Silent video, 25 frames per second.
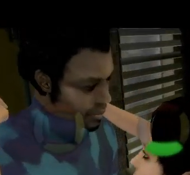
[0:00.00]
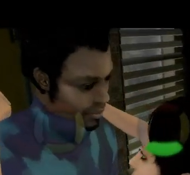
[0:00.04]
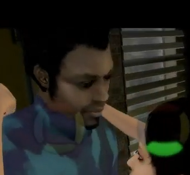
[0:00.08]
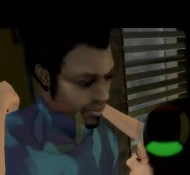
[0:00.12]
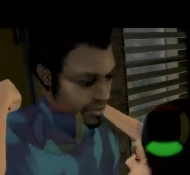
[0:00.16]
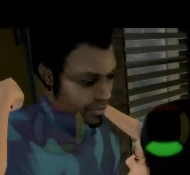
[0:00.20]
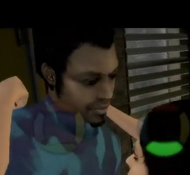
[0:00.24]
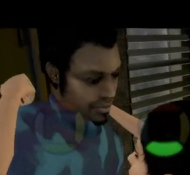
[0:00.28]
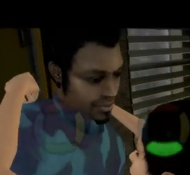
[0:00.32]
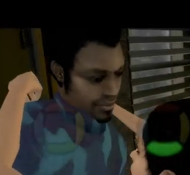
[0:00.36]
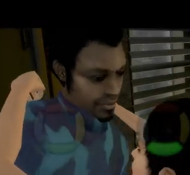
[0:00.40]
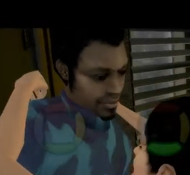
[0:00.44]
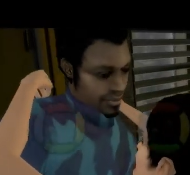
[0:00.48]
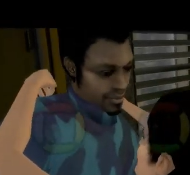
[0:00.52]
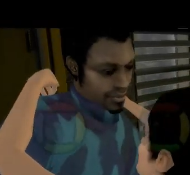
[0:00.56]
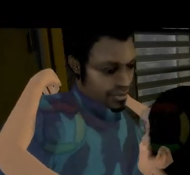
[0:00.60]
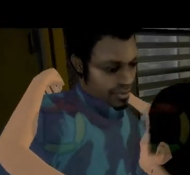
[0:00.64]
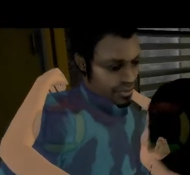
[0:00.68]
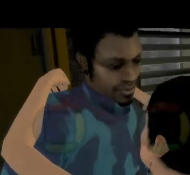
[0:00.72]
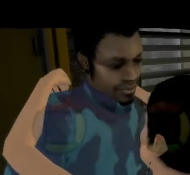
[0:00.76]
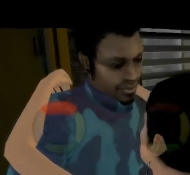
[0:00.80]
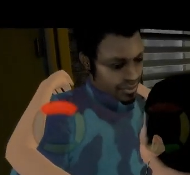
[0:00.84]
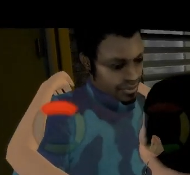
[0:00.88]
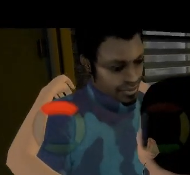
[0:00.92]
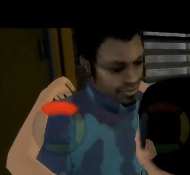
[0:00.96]

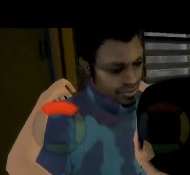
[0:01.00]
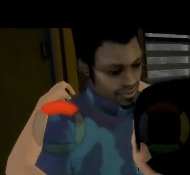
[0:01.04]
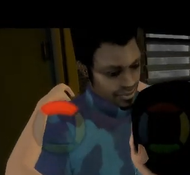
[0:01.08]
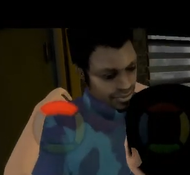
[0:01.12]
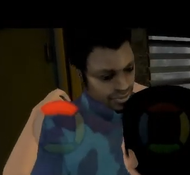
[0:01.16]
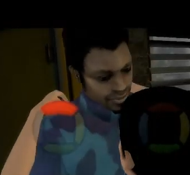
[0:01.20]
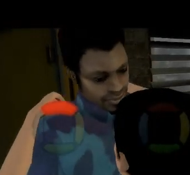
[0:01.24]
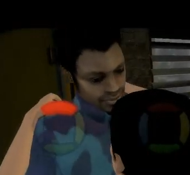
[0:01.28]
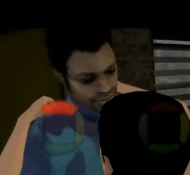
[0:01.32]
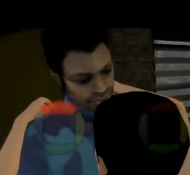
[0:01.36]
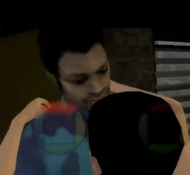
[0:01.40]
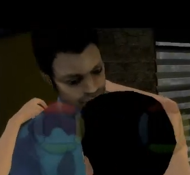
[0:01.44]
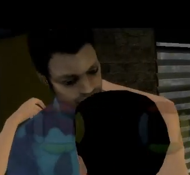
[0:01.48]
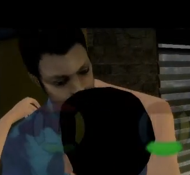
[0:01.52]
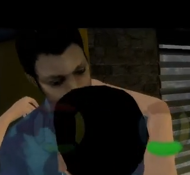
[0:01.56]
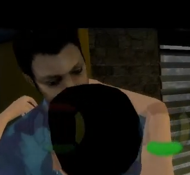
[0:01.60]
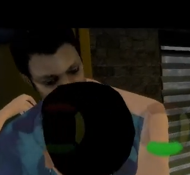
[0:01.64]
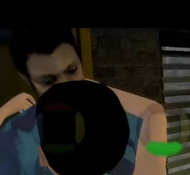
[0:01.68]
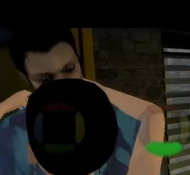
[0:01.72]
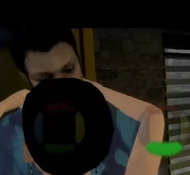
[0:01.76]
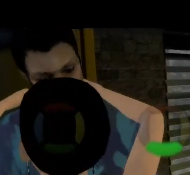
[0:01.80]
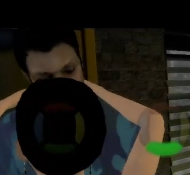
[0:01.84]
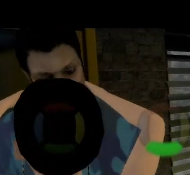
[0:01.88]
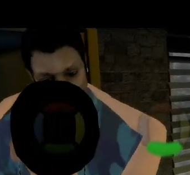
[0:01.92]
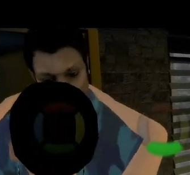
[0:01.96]

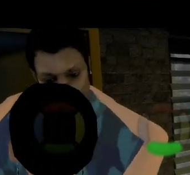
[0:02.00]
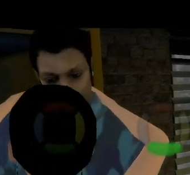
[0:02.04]
Nothing is said.